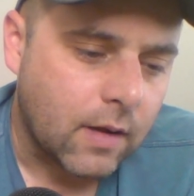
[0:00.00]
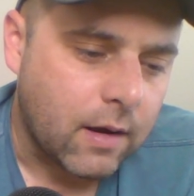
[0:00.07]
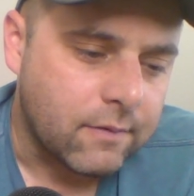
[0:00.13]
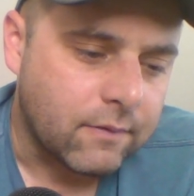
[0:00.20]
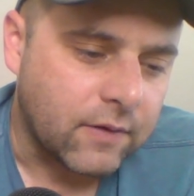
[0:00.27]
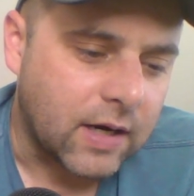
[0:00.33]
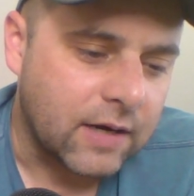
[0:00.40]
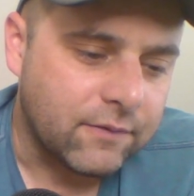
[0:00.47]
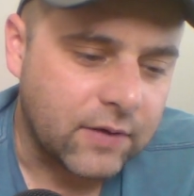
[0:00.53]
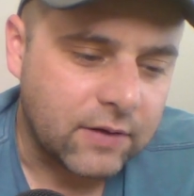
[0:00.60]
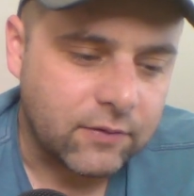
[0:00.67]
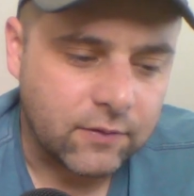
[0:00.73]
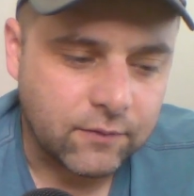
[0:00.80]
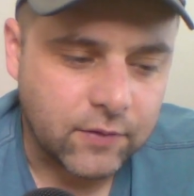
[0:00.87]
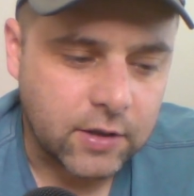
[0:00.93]
five
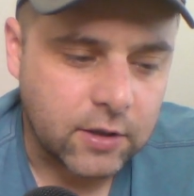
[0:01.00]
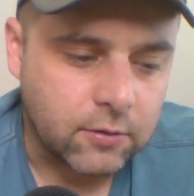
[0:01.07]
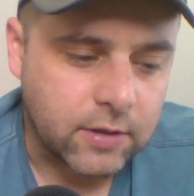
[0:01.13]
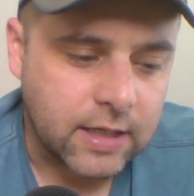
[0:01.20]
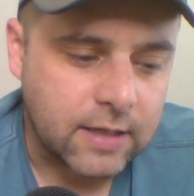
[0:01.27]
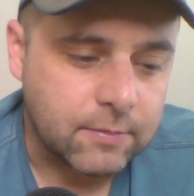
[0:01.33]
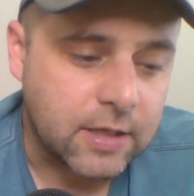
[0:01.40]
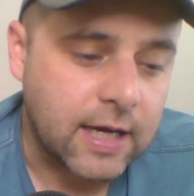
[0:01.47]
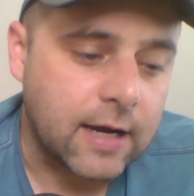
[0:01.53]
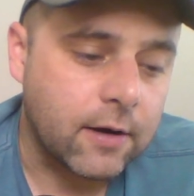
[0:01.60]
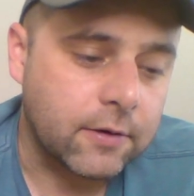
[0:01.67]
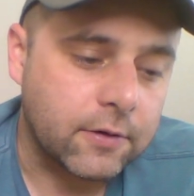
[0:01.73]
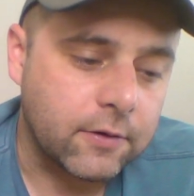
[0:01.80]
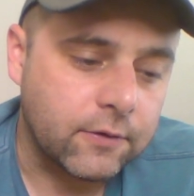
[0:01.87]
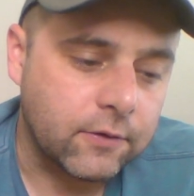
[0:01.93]
favorite video game
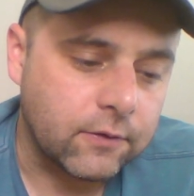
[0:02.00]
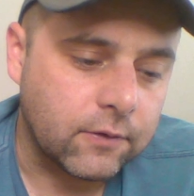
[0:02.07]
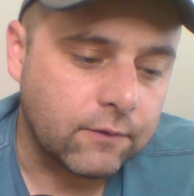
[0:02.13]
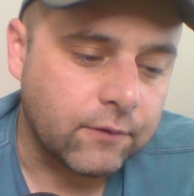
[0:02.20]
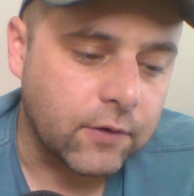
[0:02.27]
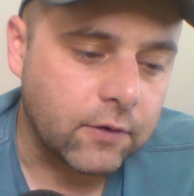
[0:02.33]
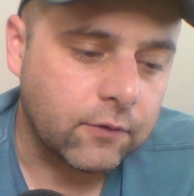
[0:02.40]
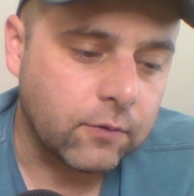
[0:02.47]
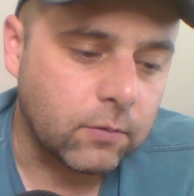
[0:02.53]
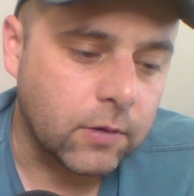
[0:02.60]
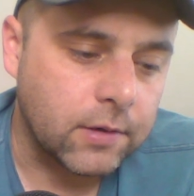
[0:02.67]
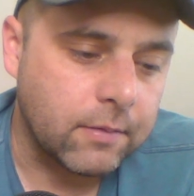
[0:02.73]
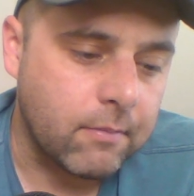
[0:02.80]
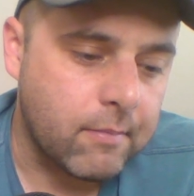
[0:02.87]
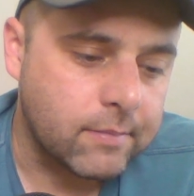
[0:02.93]
characters is the first
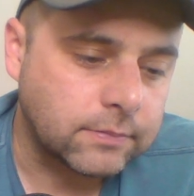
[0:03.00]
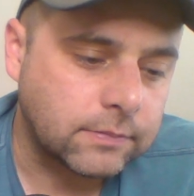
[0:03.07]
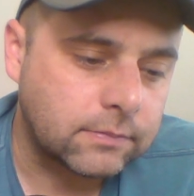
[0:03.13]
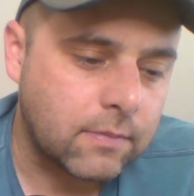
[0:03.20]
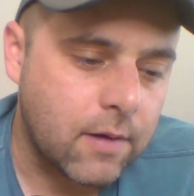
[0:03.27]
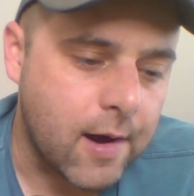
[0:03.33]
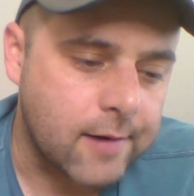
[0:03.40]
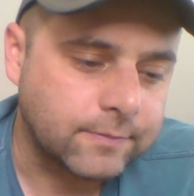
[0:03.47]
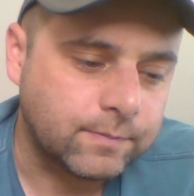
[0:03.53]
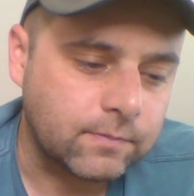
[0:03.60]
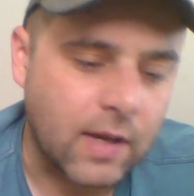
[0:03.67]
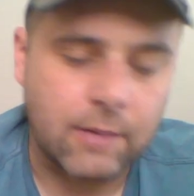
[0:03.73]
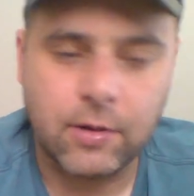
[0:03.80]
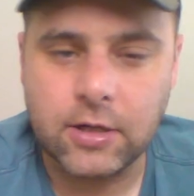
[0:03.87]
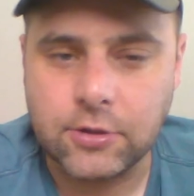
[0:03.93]
one.
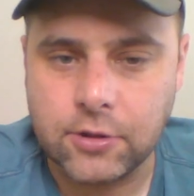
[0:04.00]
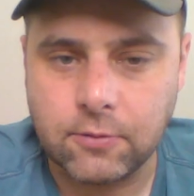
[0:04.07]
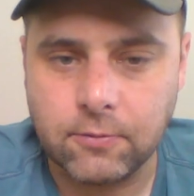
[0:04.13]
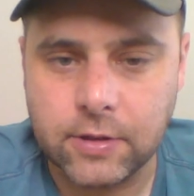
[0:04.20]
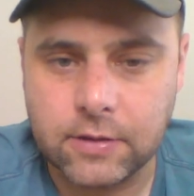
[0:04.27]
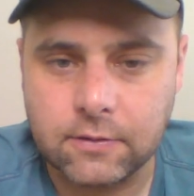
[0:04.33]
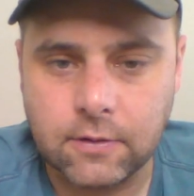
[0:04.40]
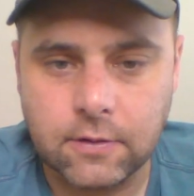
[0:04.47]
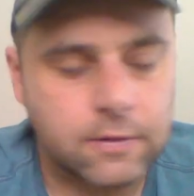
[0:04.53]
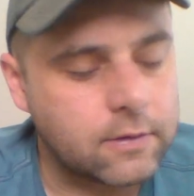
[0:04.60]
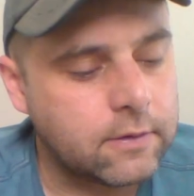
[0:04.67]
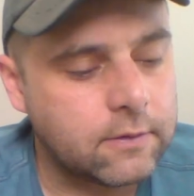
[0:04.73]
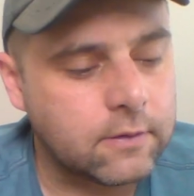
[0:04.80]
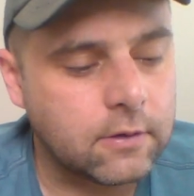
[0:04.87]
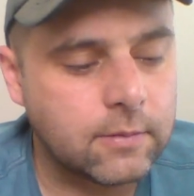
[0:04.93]
I probably should have researched
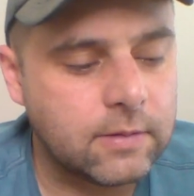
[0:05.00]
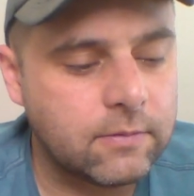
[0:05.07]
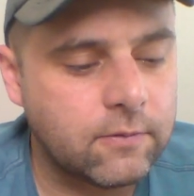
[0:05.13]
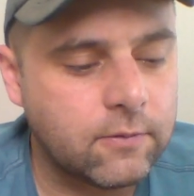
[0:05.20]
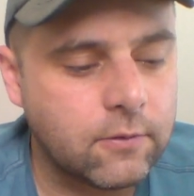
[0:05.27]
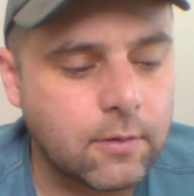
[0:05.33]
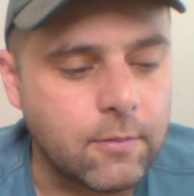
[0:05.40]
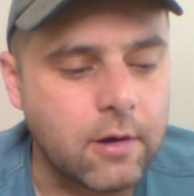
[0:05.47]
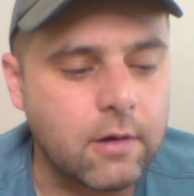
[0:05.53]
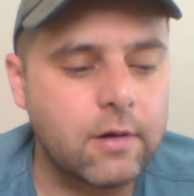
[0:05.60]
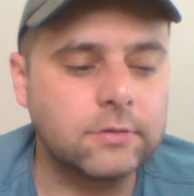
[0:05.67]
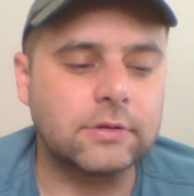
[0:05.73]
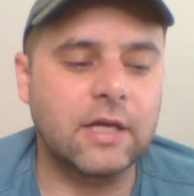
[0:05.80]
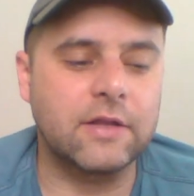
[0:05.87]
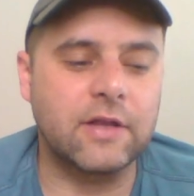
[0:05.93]
these a little bit before, but
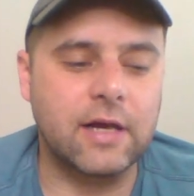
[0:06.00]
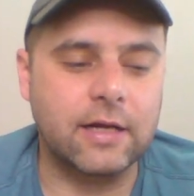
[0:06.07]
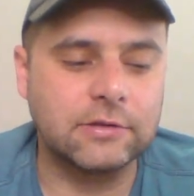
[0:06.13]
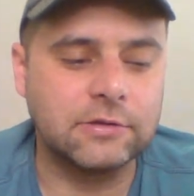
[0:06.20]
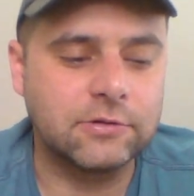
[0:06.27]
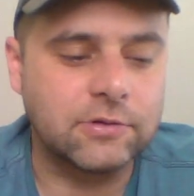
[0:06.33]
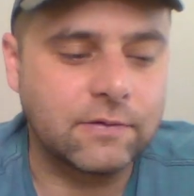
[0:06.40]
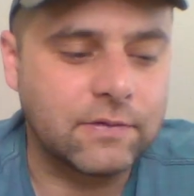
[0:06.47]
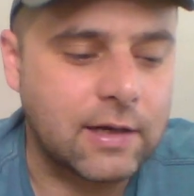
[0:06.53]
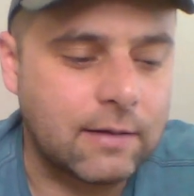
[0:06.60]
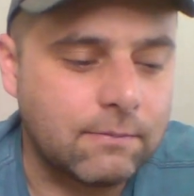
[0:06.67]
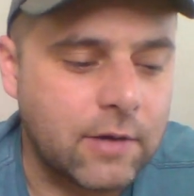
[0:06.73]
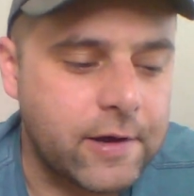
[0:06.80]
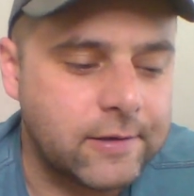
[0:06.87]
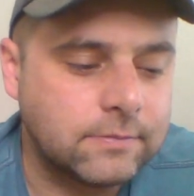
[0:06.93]
I think I can do this off the top of
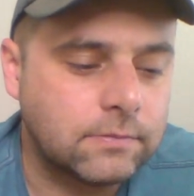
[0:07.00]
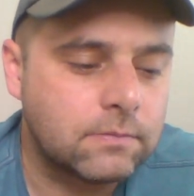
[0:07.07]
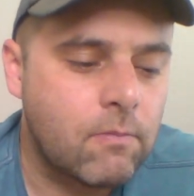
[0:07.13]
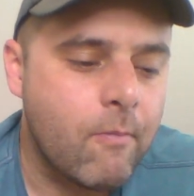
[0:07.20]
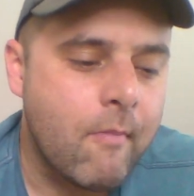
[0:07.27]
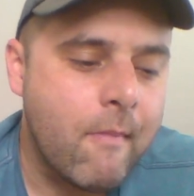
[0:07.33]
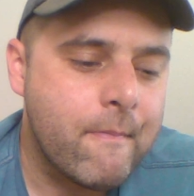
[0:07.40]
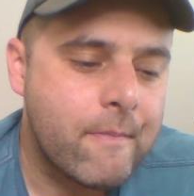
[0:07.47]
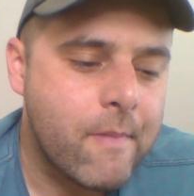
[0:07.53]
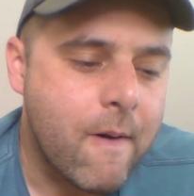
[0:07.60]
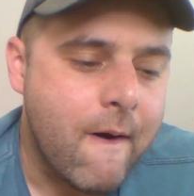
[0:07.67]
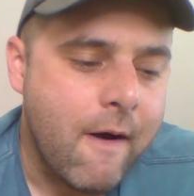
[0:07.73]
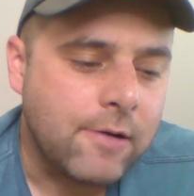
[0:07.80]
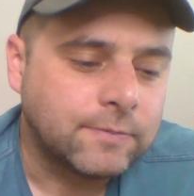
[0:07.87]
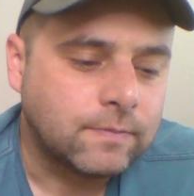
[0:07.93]
my head.
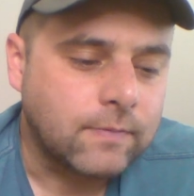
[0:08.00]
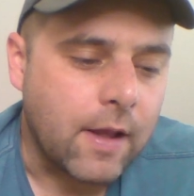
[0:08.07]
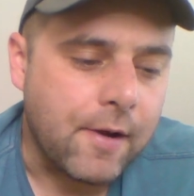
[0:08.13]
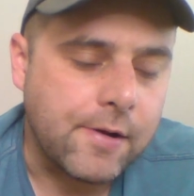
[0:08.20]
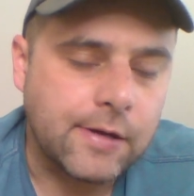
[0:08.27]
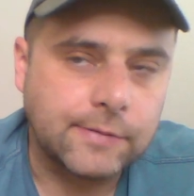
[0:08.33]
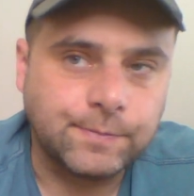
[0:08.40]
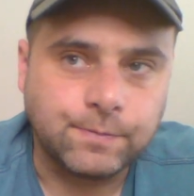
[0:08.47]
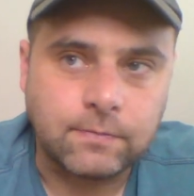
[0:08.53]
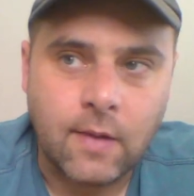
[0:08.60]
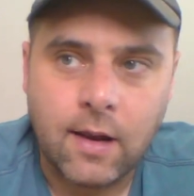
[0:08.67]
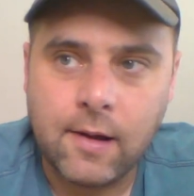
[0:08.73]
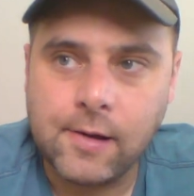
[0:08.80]
Um,